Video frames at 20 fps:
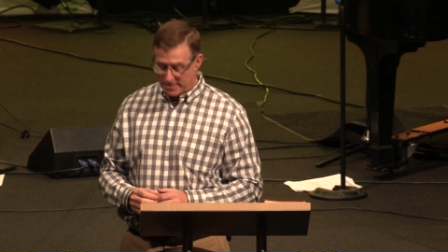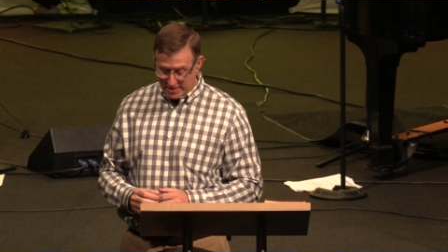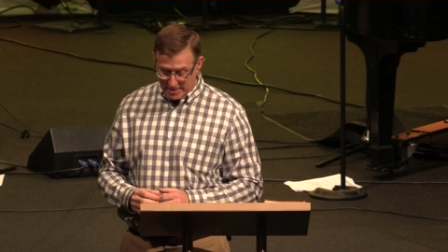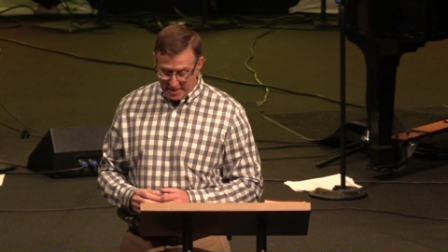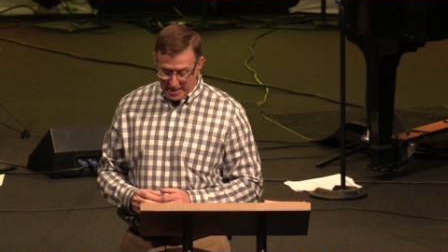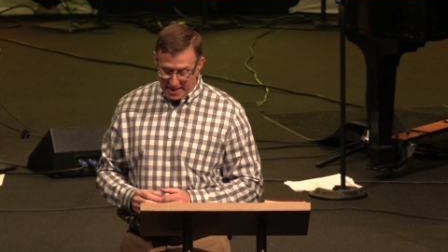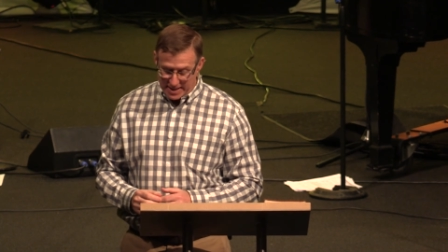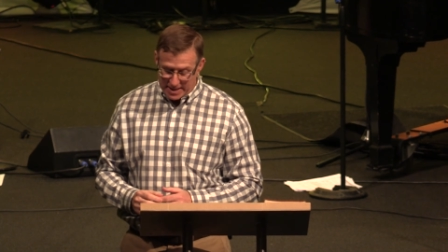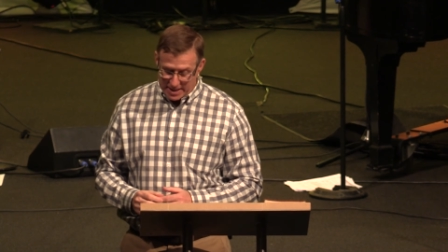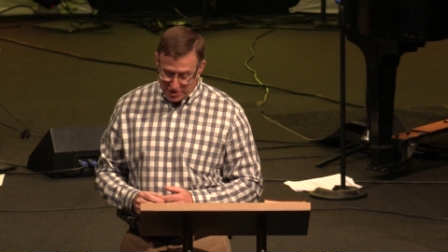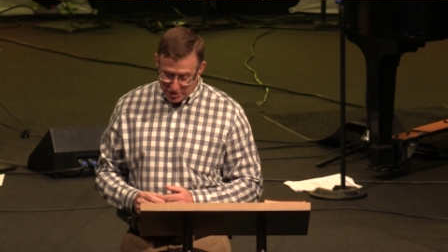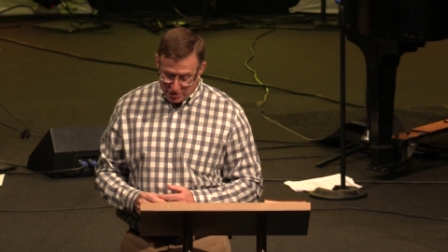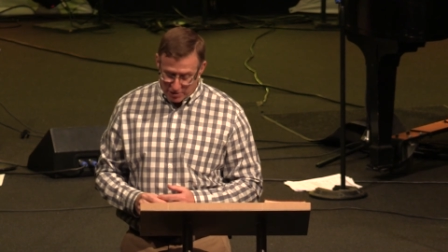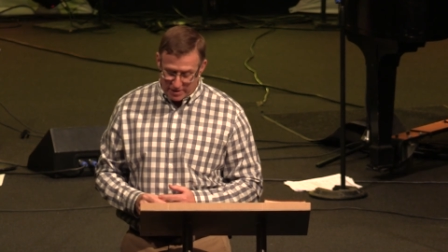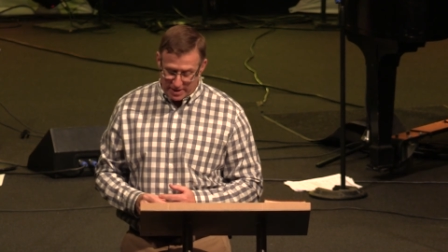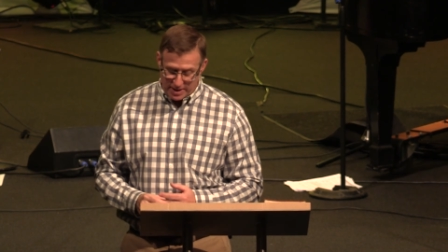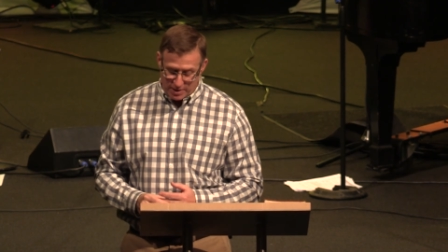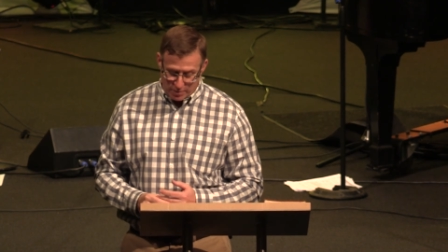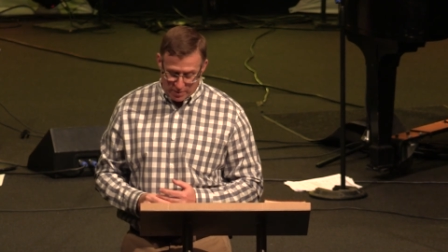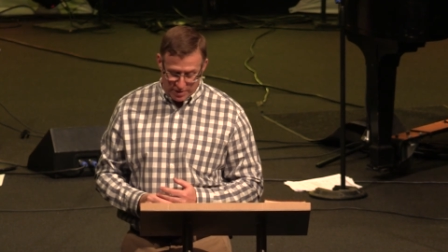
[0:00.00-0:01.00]
and
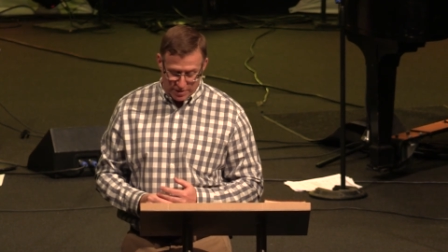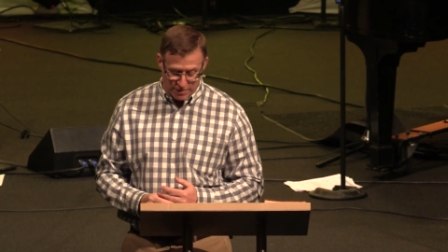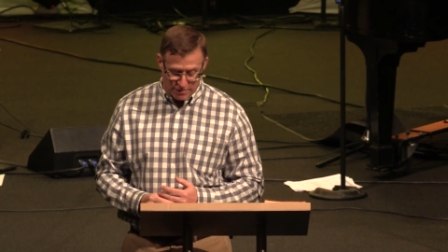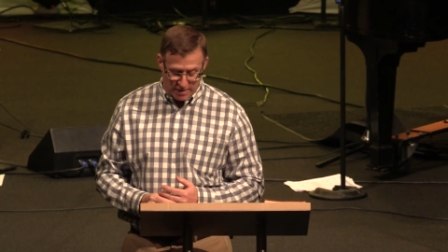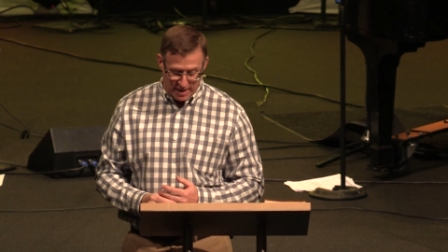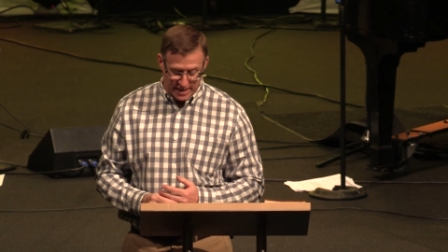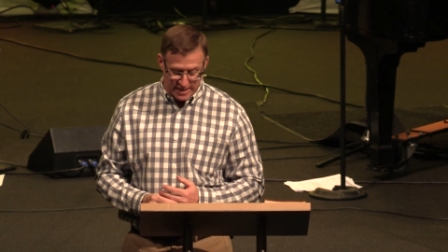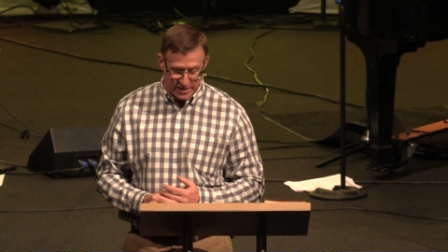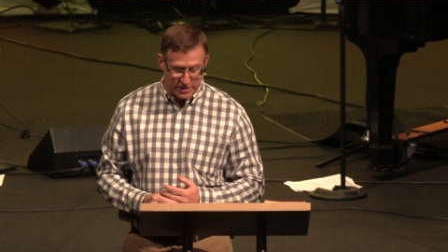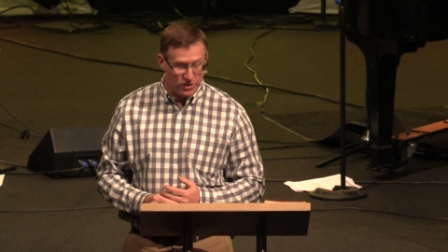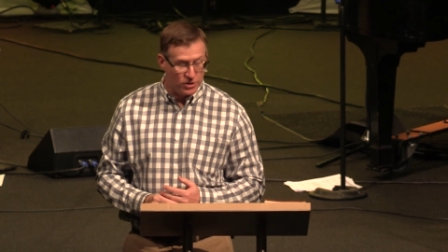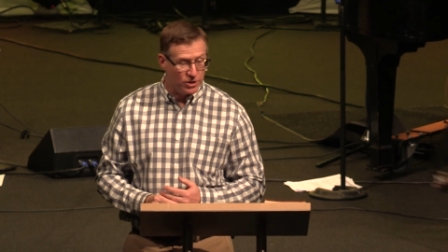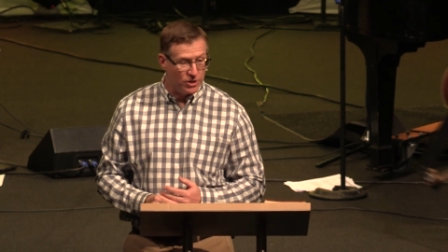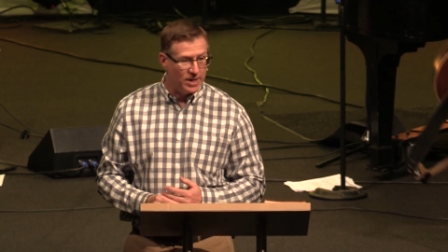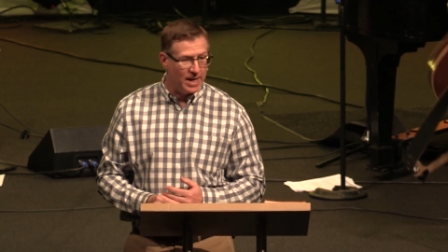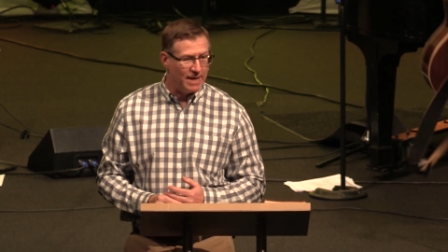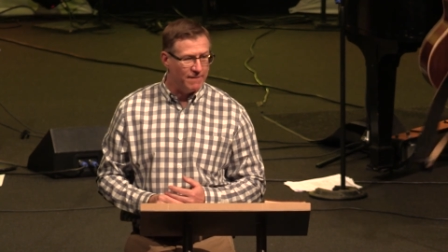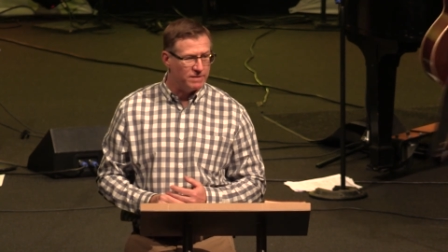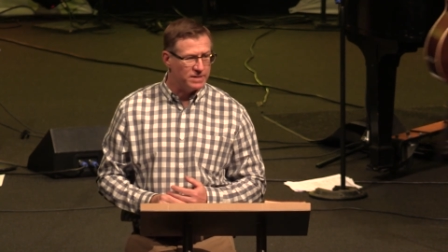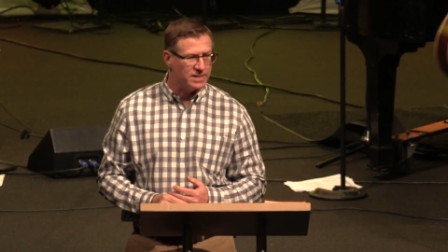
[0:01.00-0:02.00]
eternity with Christ should
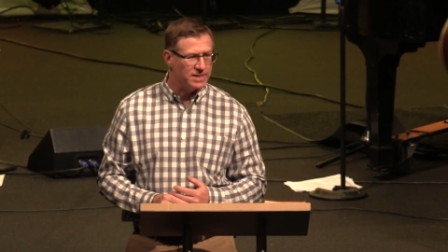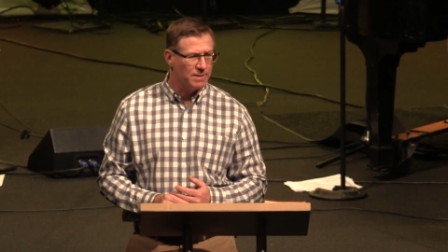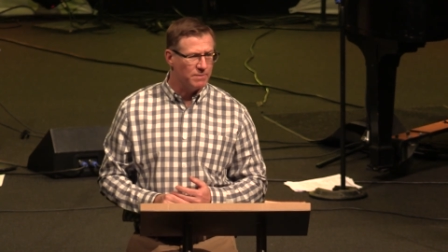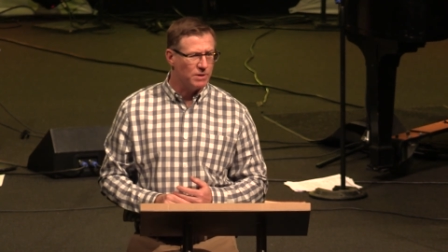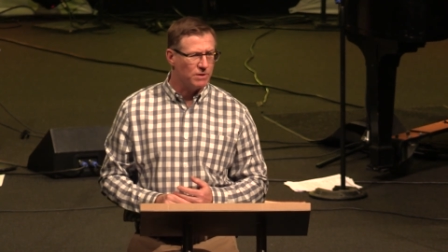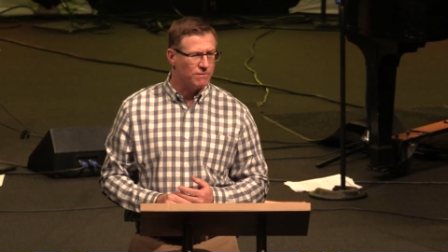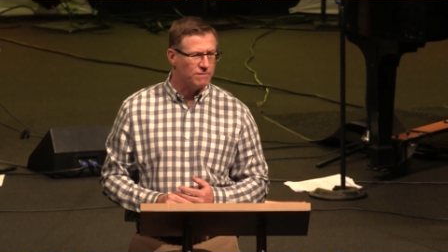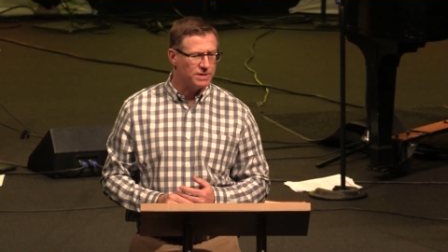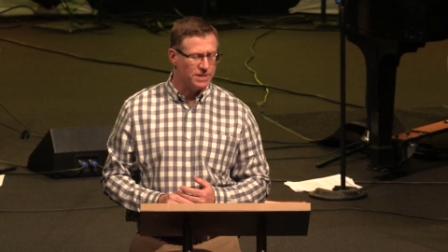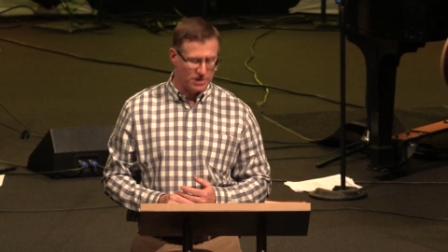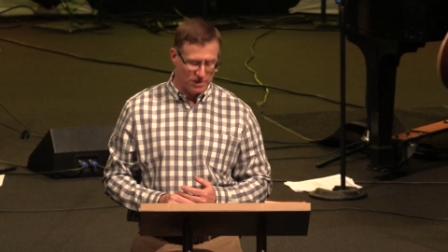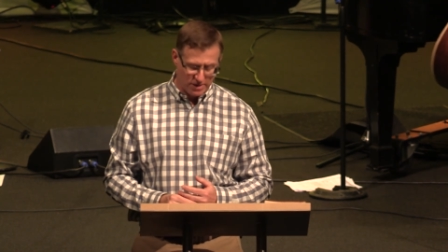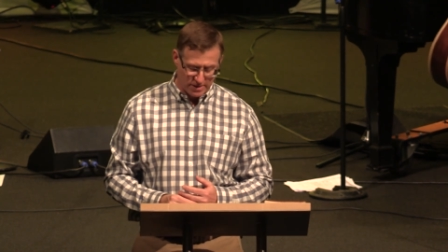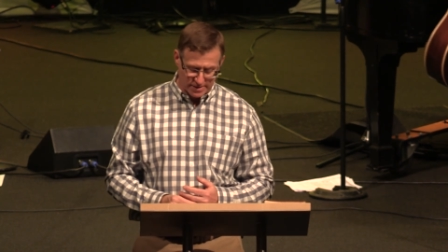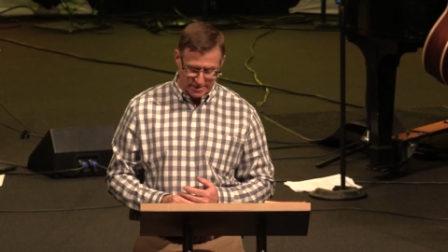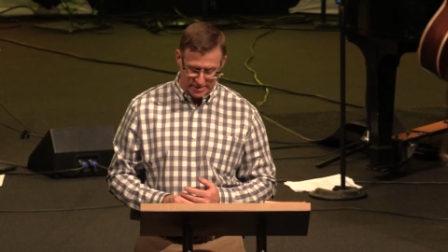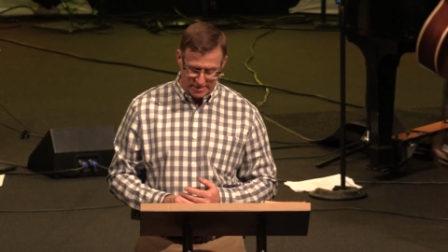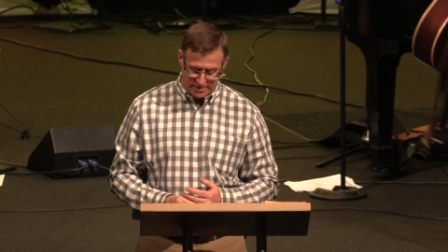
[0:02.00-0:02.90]
have a similar result.